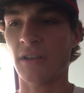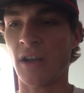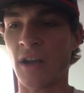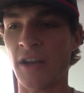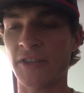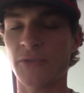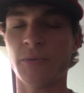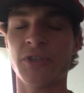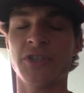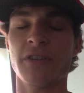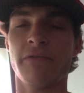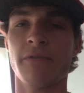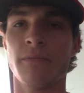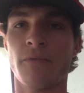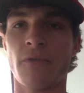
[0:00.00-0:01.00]
I switched
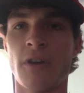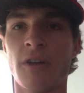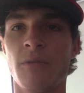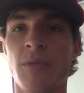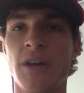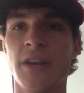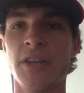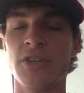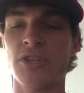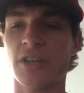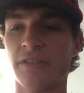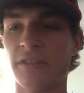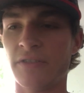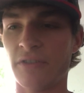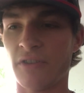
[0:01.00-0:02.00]
it from throttle body
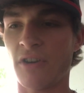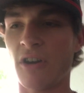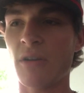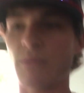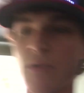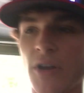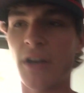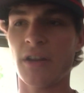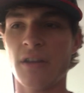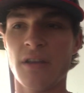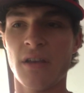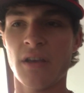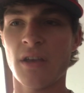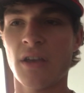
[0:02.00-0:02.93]
injected to carbureted